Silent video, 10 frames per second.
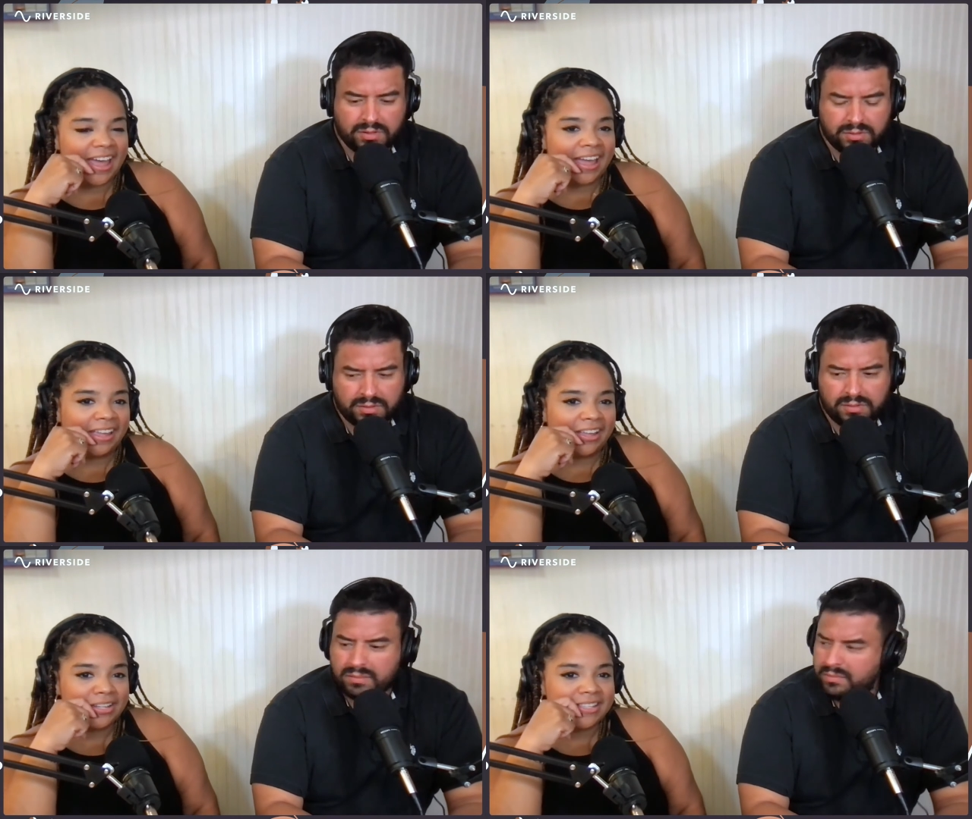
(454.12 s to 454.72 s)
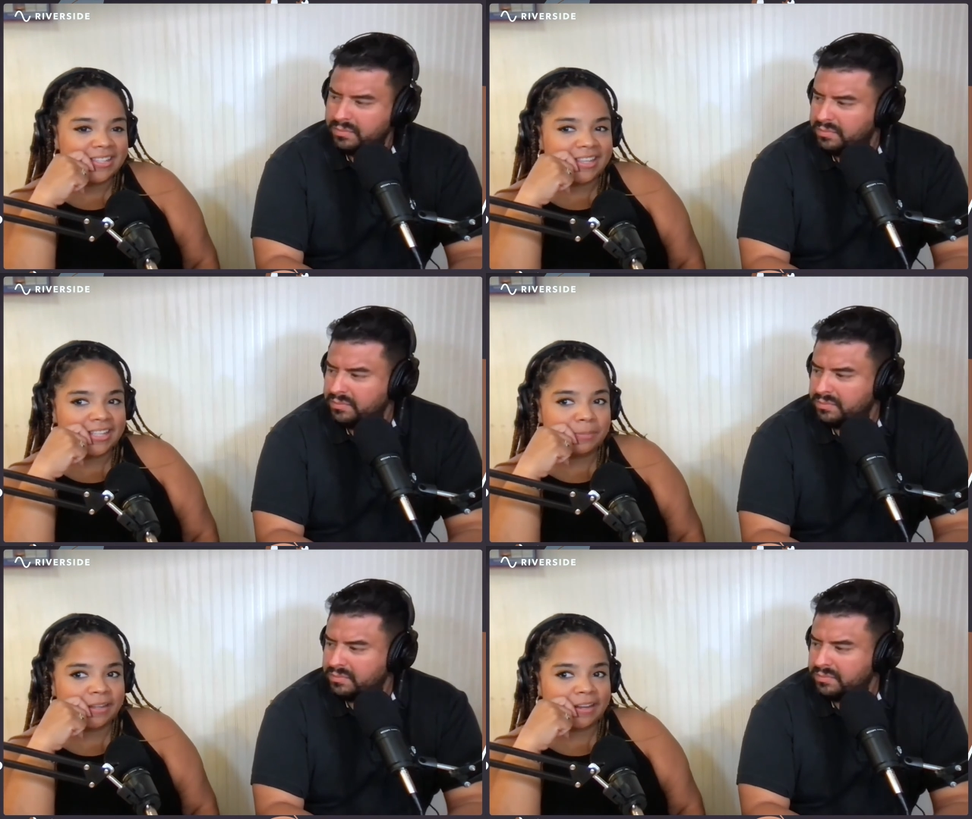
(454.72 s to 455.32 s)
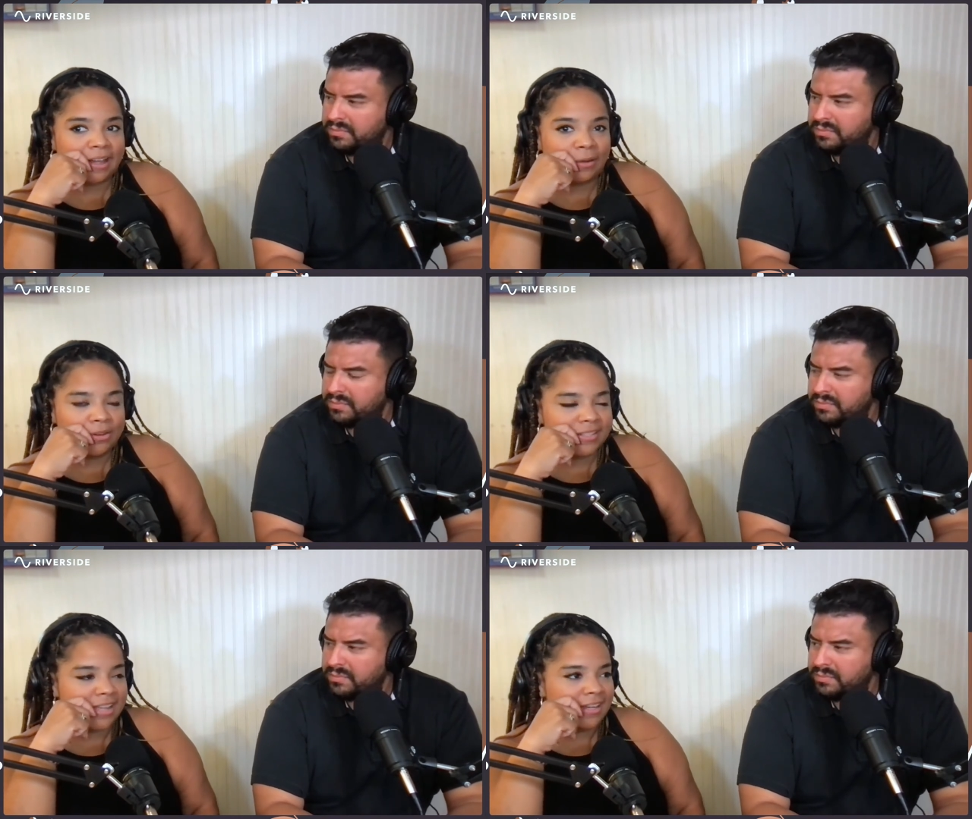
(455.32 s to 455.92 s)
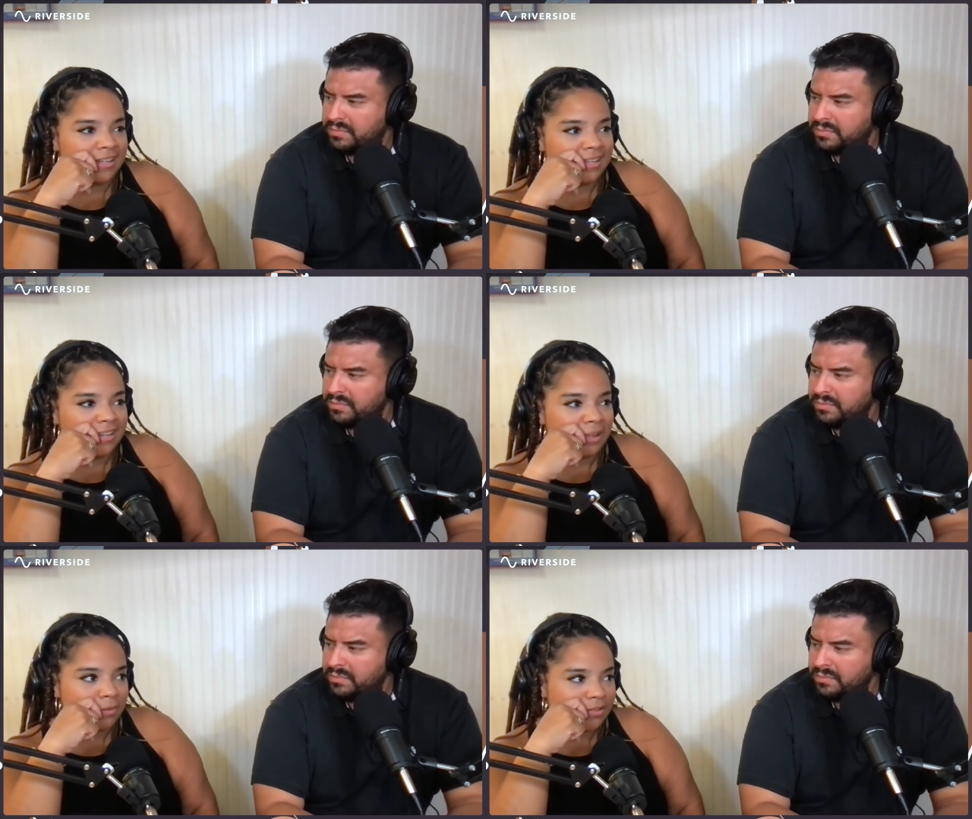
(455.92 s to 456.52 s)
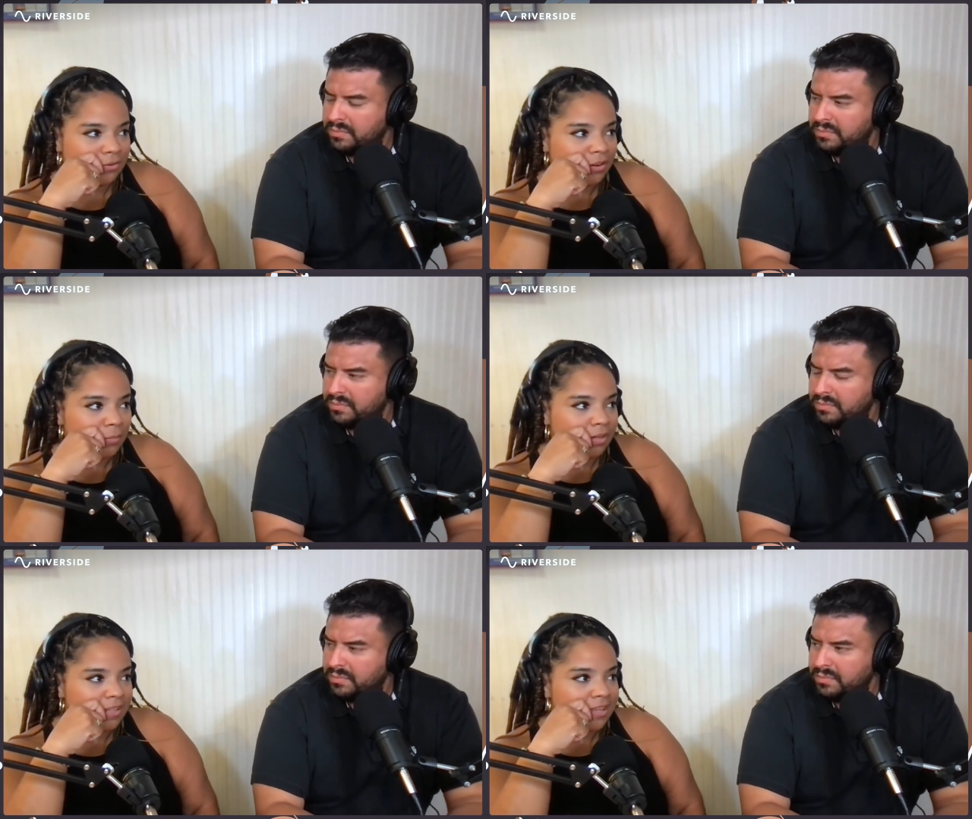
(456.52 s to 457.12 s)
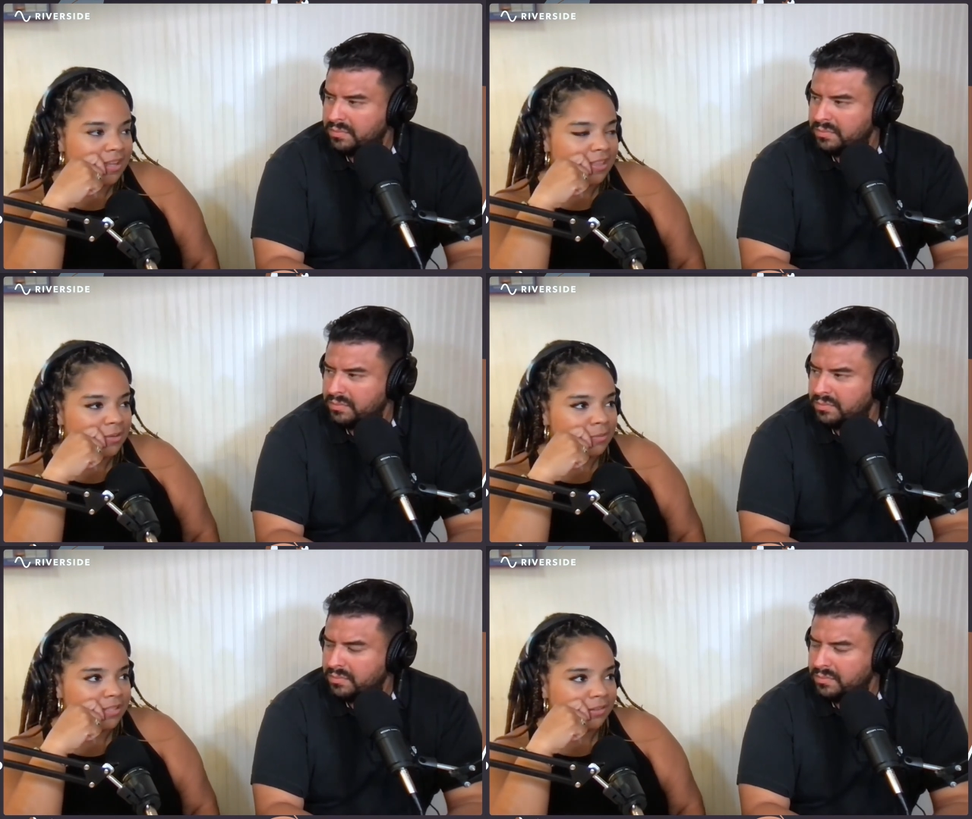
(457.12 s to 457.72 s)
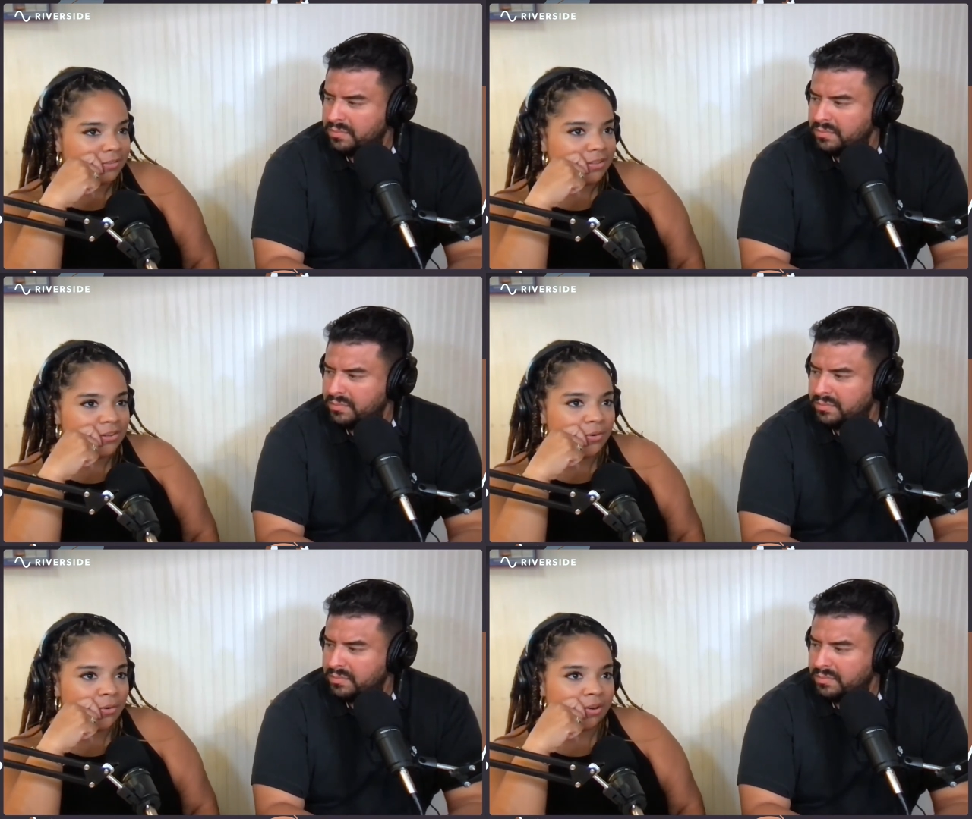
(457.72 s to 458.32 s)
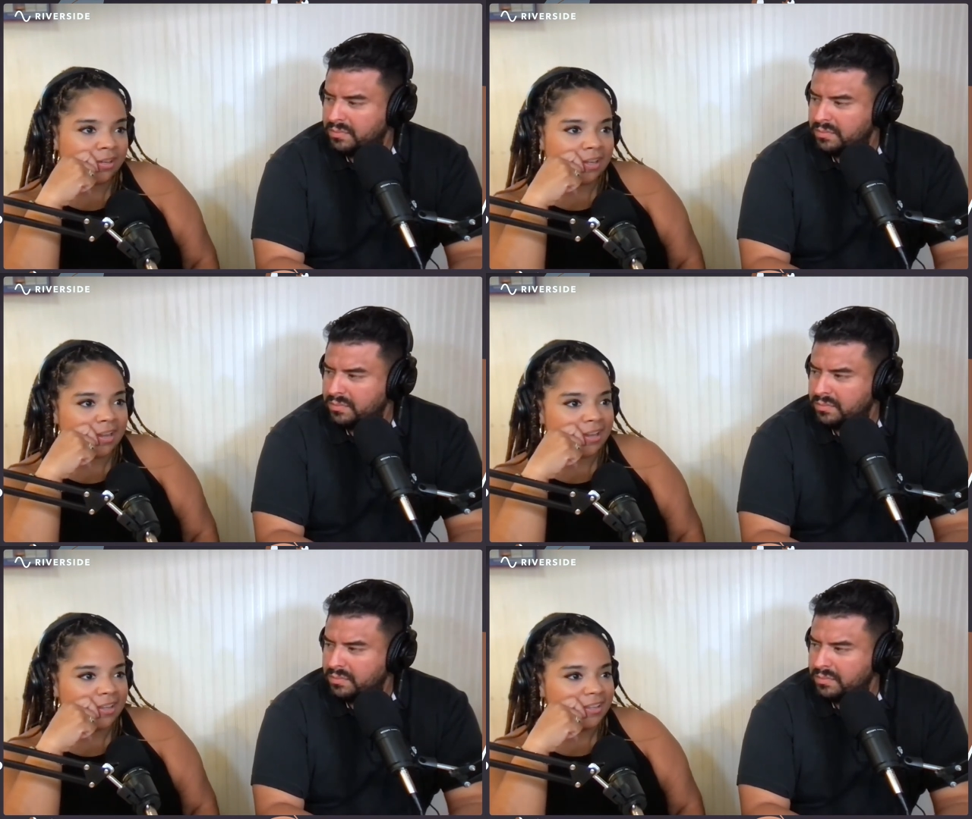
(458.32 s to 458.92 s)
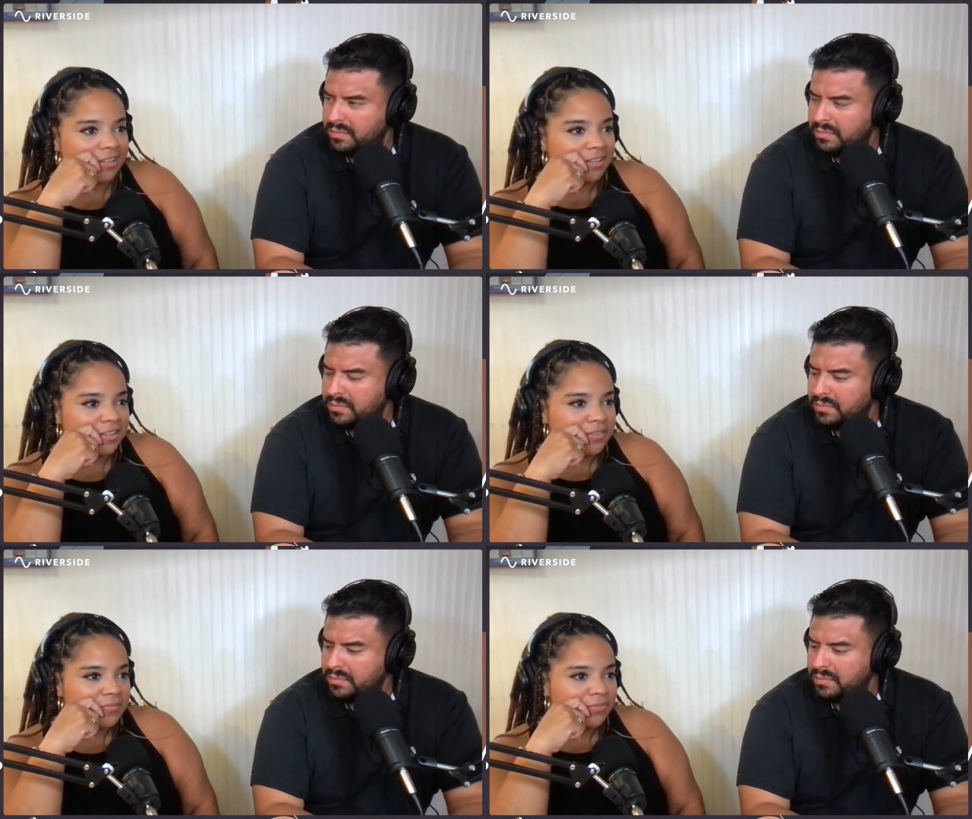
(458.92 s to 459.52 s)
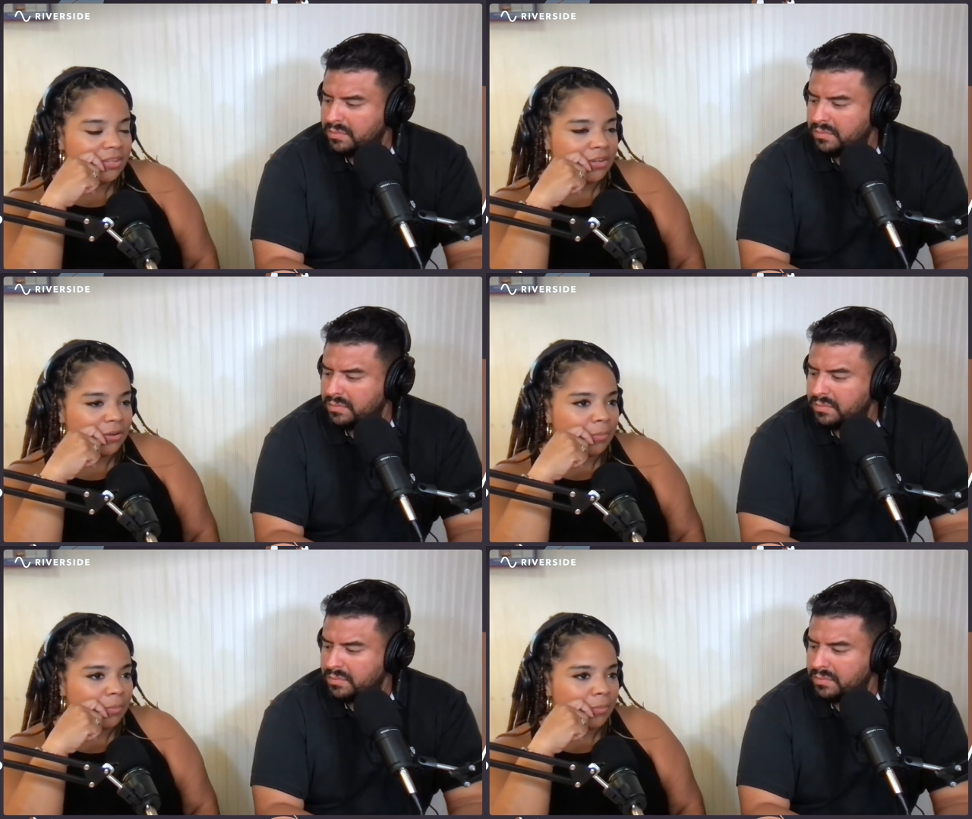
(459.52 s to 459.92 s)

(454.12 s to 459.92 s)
Speaker 1: I honestly can spend hours editing an episode or putting together material or like you know,